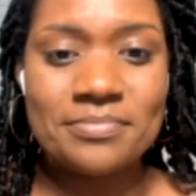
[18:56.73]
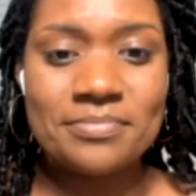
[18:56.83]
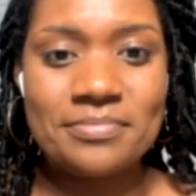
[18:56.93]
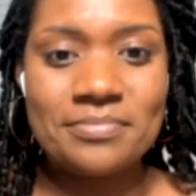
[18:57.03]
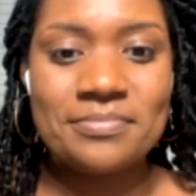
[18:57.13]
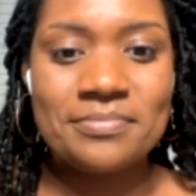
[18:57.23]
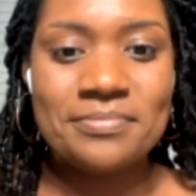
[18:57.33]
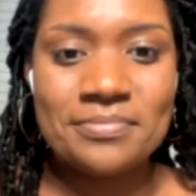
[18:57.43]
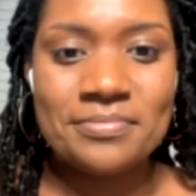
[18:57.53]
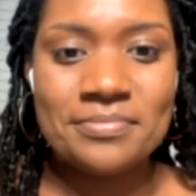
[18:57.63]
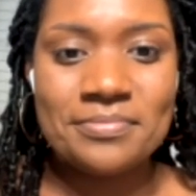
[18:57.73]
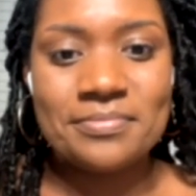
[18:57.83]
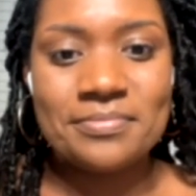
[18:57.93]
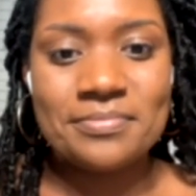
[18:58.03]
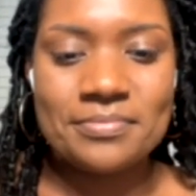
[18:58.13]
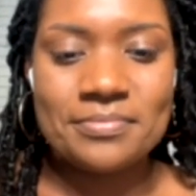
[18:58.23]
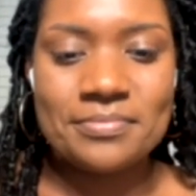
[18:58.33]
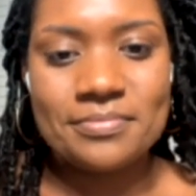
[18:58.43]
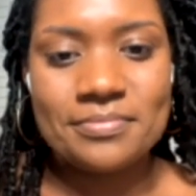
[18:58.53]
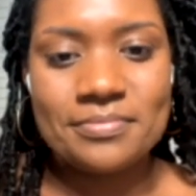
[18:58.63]

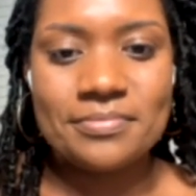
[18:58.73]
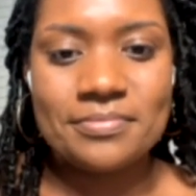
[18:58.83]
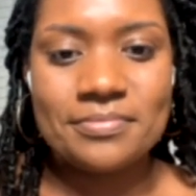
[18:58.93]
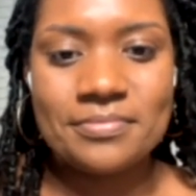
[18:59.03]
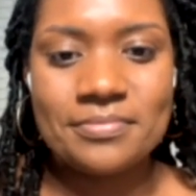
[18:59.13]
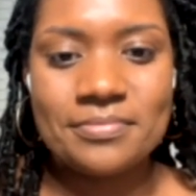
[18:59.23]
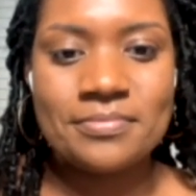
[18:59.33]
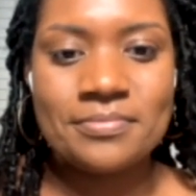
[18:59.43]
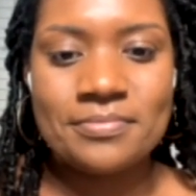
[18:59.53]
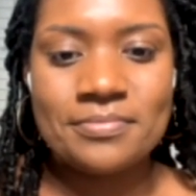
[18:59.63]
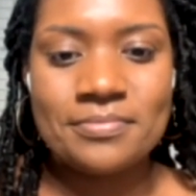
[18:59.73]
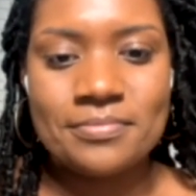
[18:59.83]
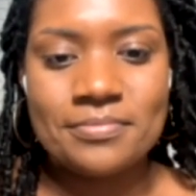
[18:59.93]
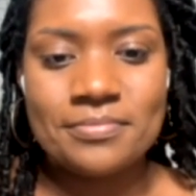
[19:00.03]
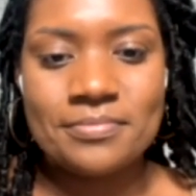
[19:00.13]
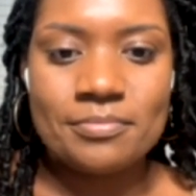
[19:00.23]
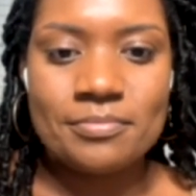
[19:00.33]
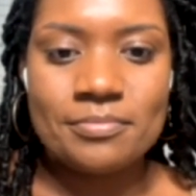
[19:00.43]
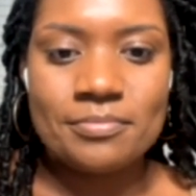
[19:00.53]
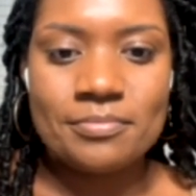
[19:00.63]
(not speaking)